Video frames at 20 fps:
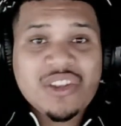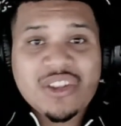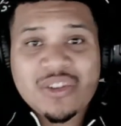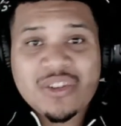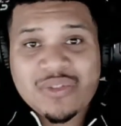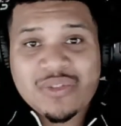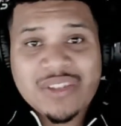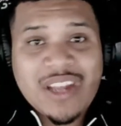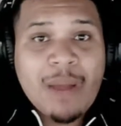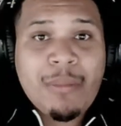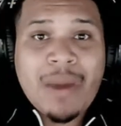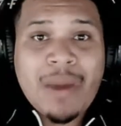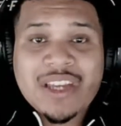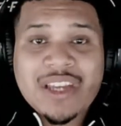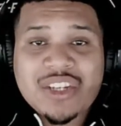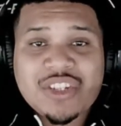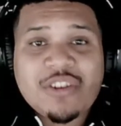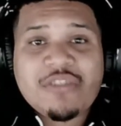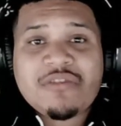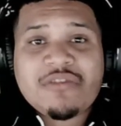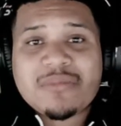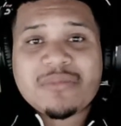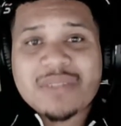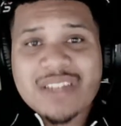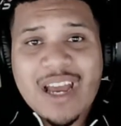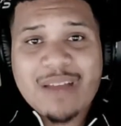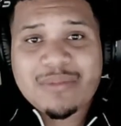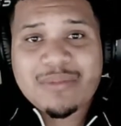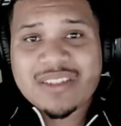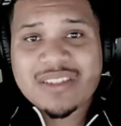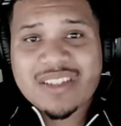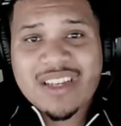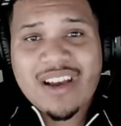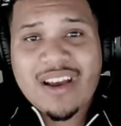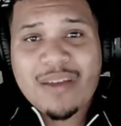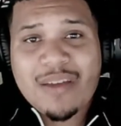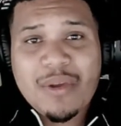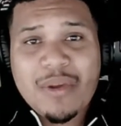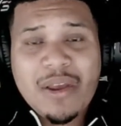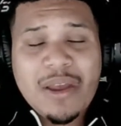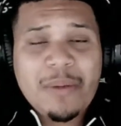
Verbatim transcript: to use that I might show from time to time.